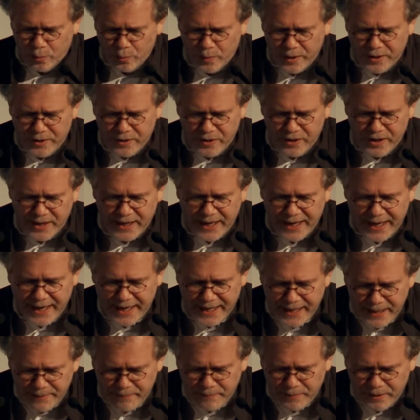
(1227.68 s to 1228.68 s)
with an
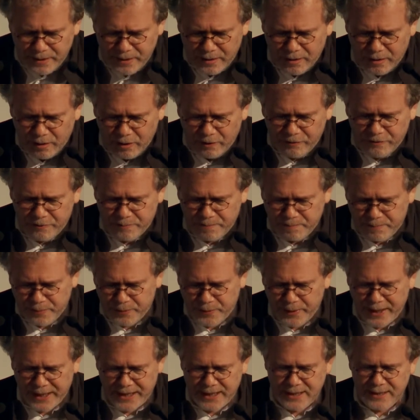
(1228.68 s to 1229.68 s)
hymn of
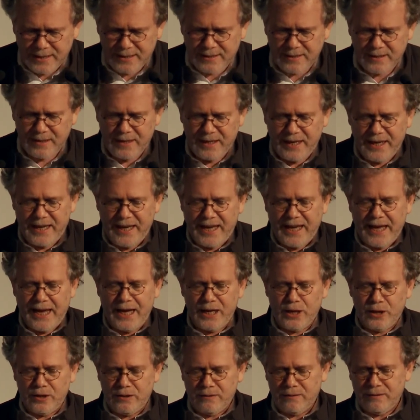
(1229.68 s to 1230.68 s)
praise
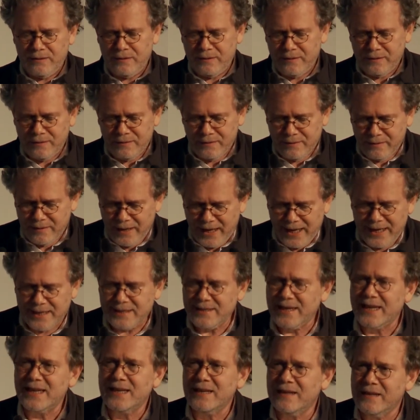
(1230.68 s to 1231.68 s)
and,
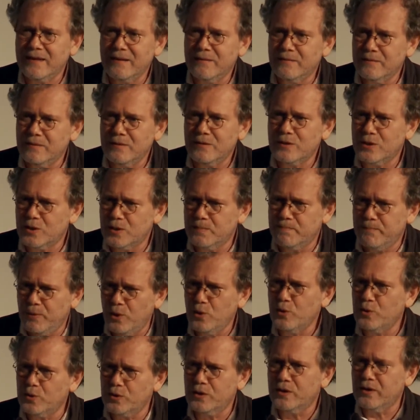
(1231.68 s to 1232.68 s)
as I
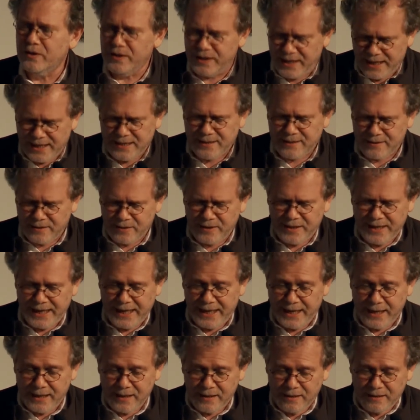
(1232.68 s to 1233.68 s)
spoke
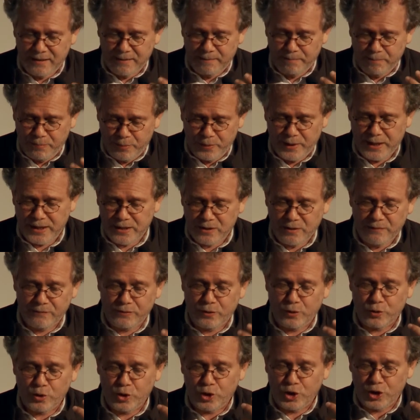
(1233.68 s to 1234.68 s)
yesterday, praise
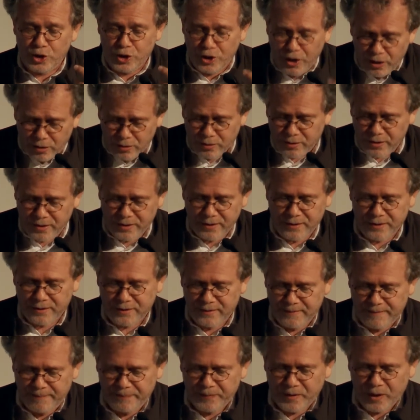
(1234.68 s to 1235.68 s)
of the young
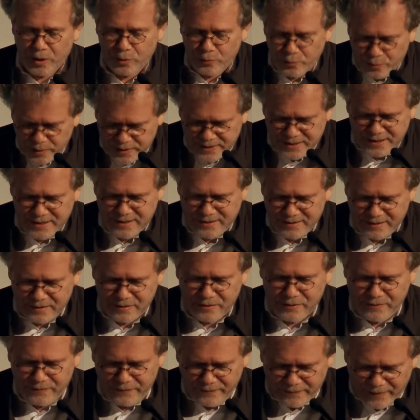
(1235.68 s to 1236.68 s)

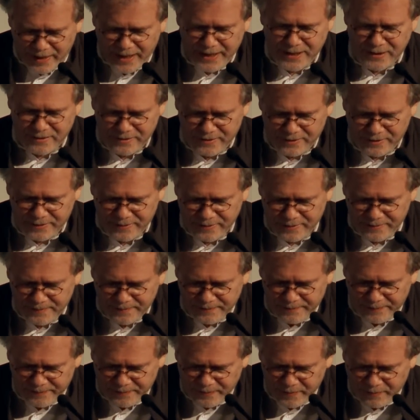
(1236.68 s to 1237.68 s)
resistant
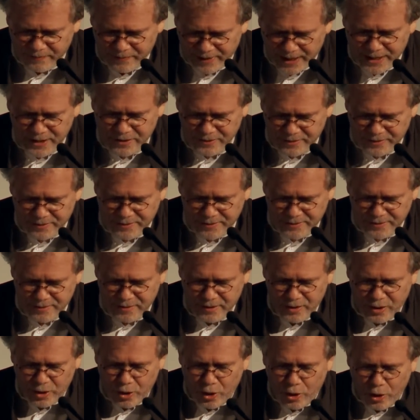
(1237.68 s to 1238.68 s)
fighters,
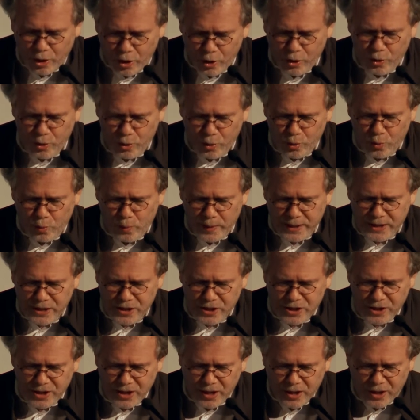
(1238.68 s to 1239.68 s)
along
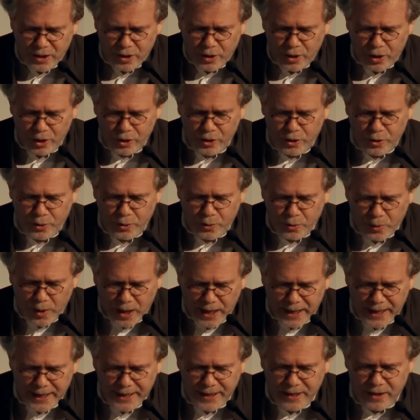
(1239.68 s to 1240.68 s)
which a
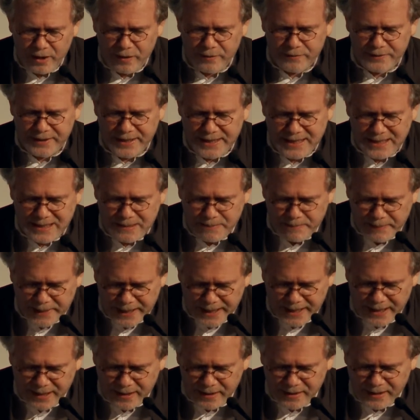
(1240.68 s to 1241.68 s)
cry of
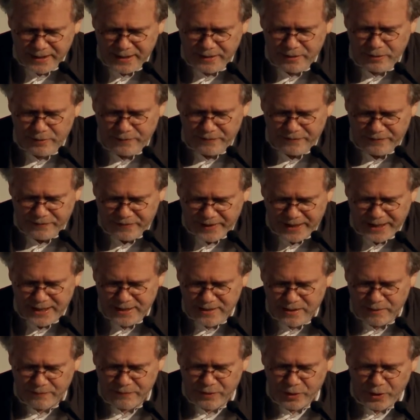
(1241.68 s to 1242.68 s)
despair in the
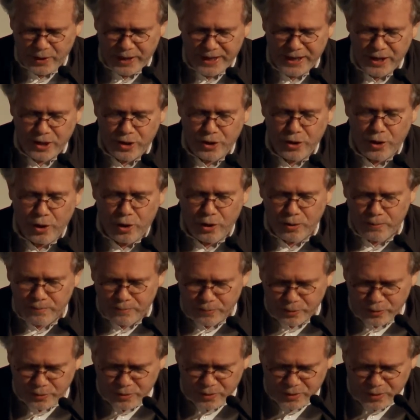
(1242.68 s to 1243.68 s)
face of the
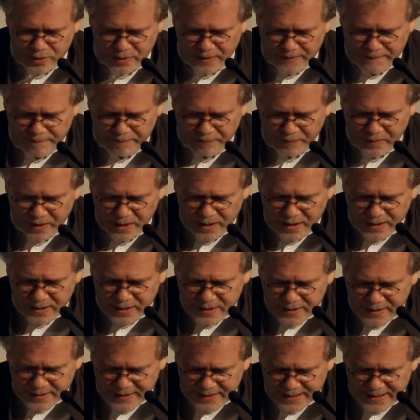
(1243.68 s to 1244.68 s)
enormous
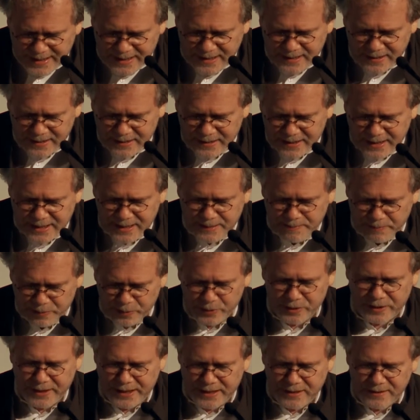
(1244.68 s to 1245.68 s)

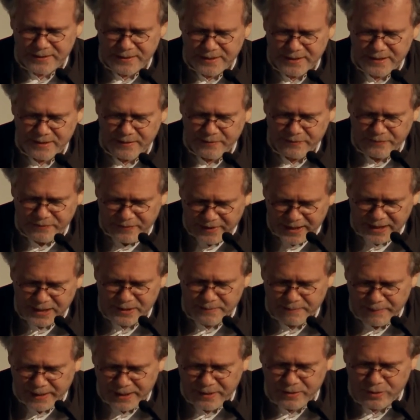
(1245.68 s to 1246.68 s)
despondency
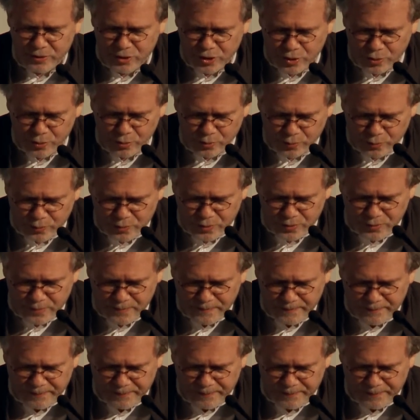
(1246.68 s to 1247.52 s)
felt by the Jews.